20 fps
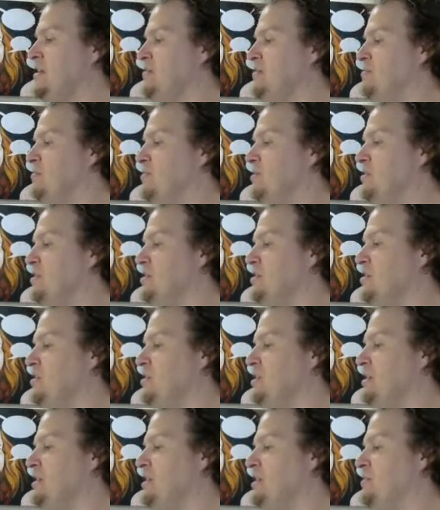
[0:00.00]
Boy, you
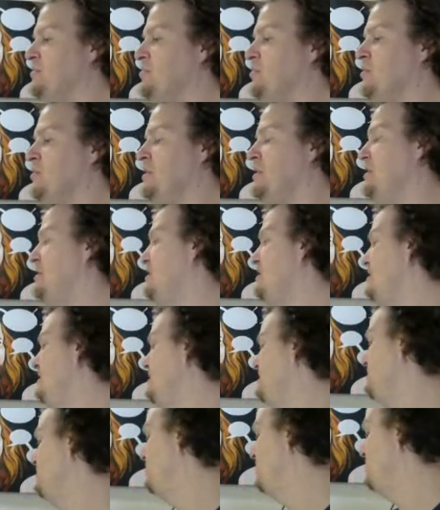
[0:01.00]
hit a point
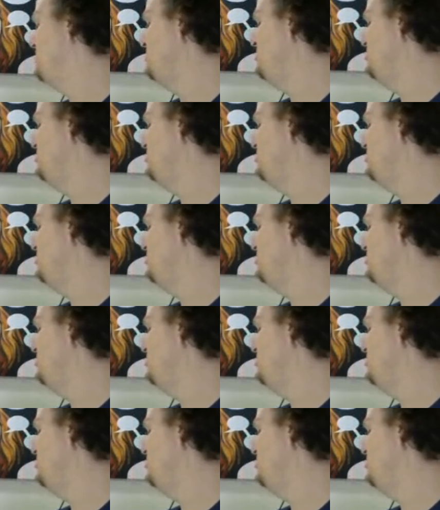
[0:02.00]
where you